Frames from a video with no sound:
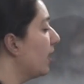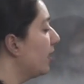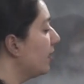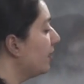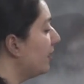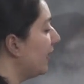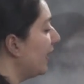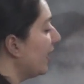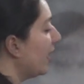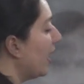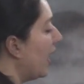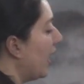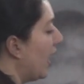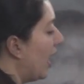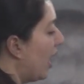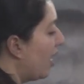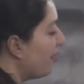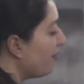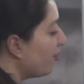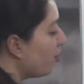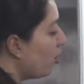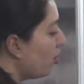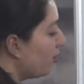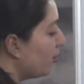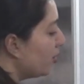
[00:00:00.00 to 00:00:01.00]
take
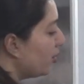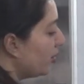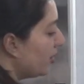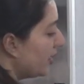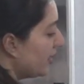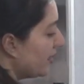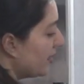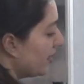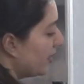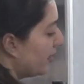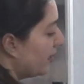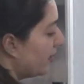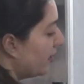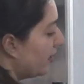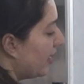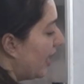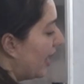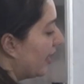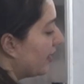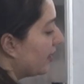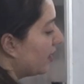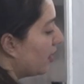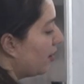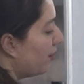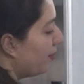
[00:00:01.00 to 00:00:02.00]
half commodities here
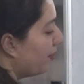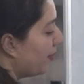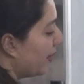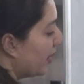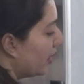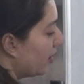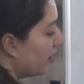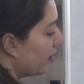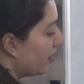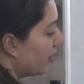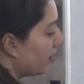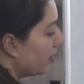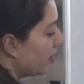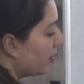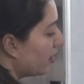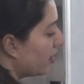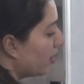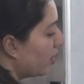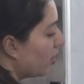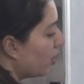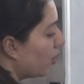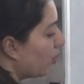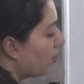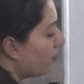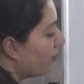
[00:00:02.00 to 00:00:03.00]
and compare it
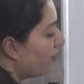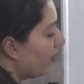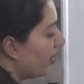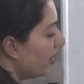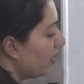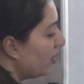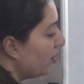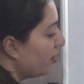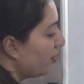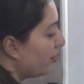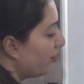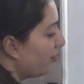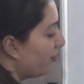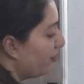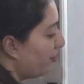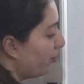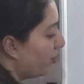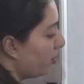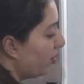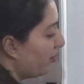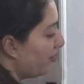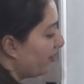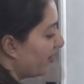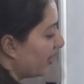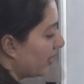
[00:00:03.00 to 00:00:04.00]
with
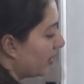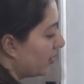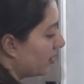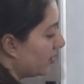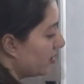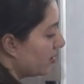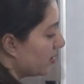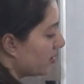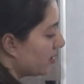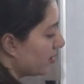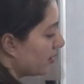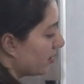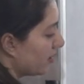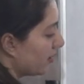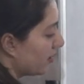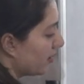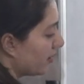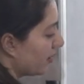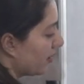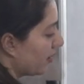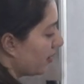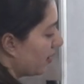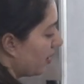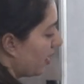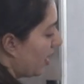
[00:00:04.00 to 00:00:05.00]
full figures.
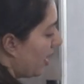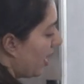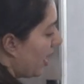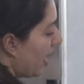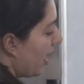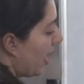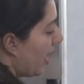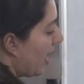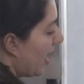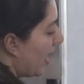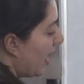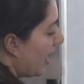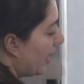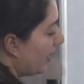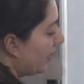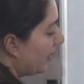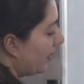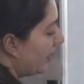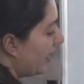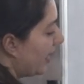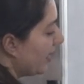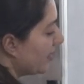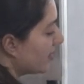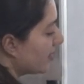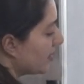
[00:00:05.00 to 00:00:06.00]

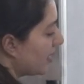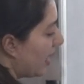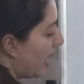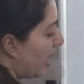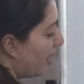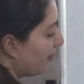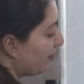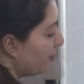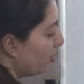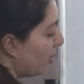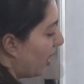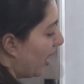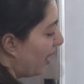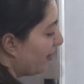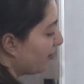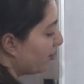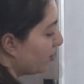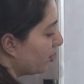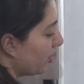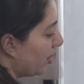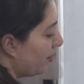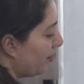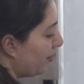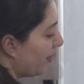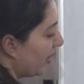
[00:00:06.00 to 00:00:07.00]
And next half you have
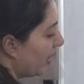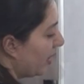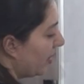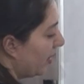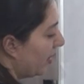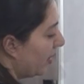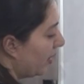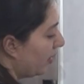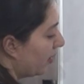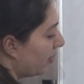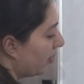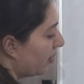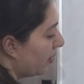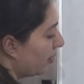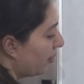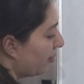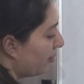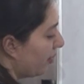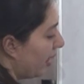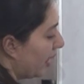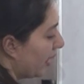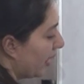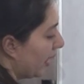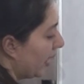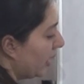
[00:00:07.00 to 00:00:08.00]
to compare here
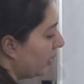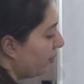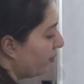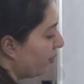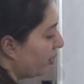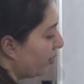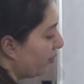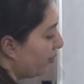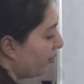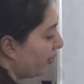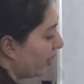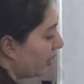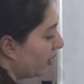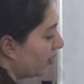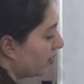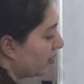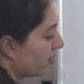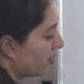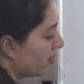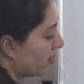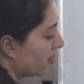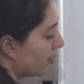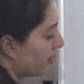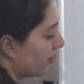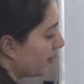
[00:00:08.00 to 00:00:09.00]
again with figures.